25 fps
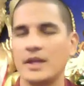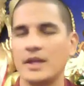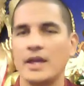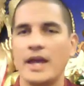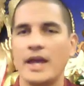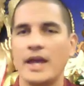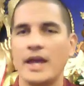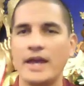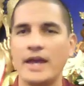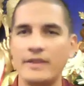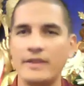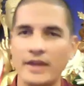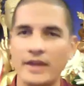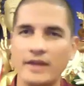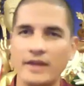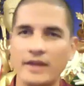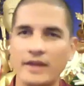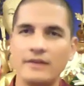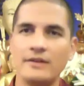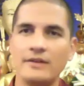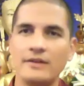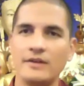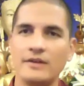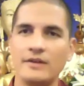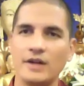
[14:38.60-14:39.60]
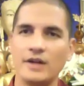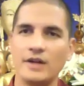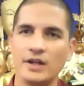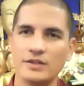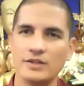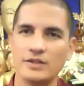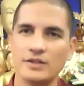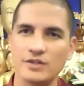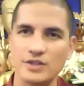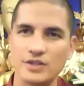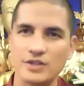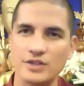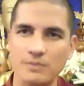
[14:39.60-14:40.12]
and then
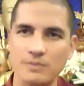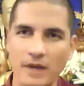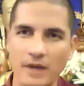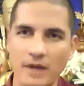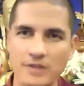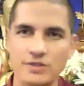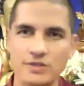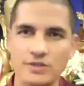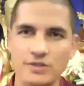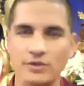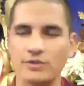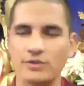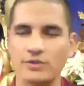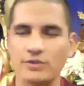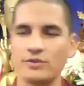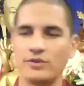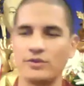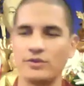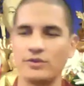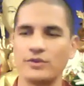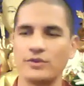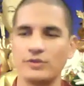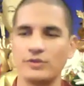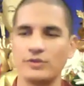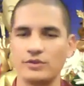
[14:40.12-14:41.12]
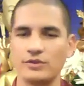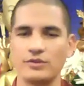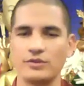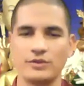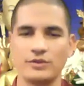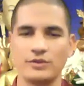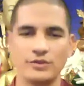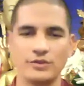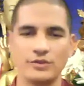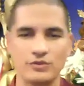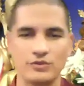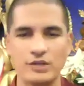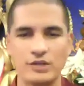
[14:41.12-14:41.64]
to sponsor
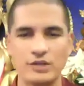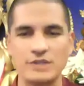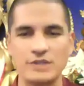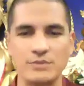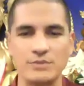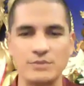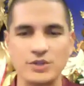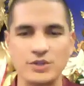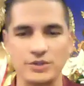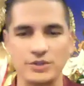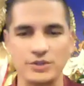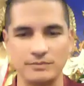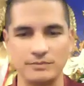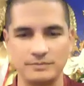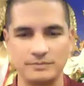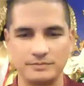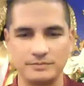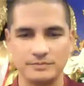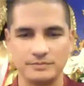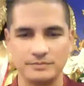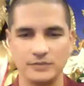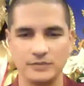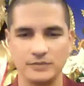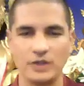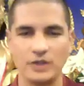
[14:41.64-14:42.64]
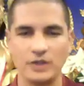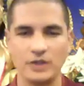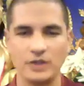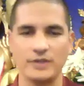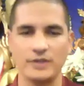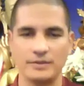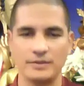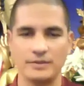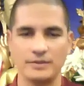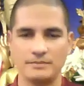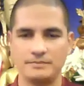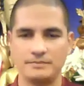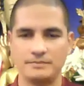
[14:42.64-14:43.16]
the transmission of it.
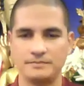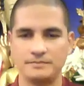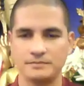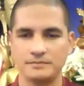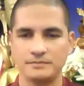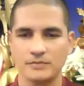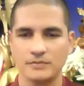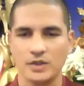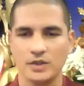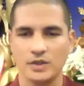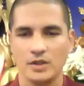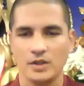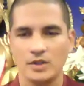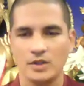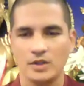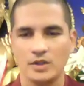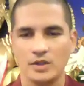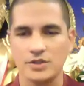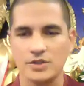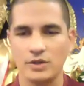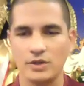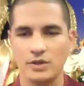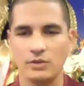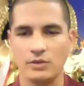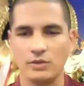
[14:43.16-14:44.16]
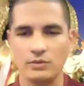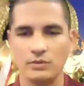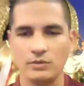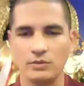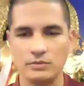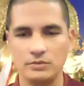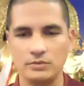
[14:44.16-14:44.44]
So,